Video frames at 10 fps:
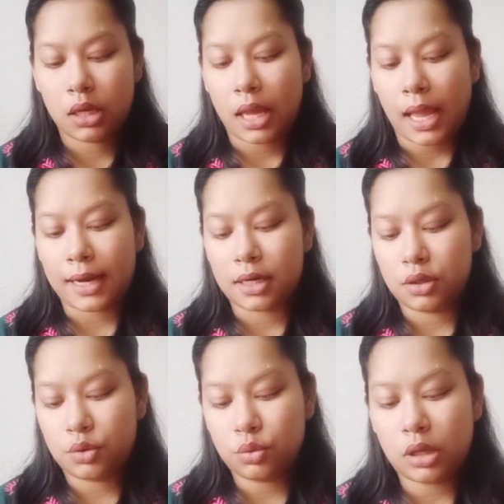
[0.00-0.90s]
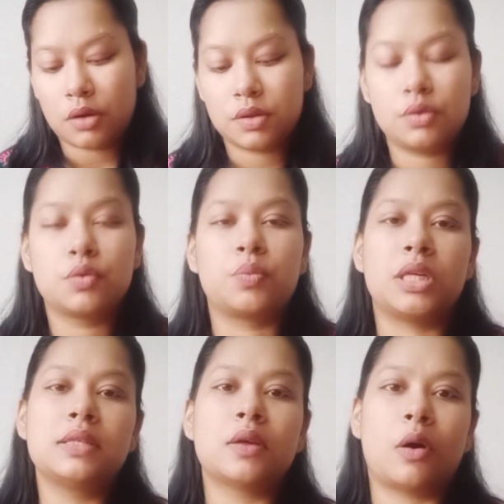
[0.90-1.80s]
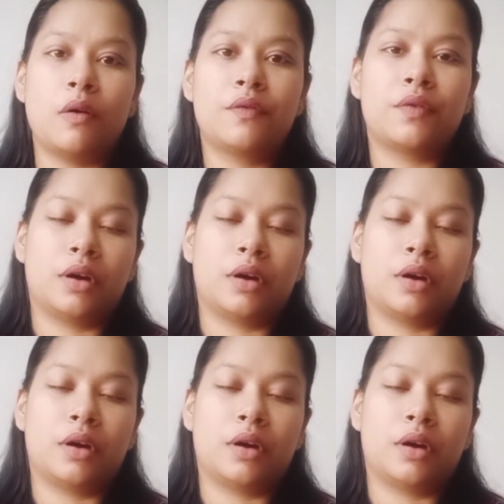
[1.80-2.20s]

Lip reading: and 2,000 rupees of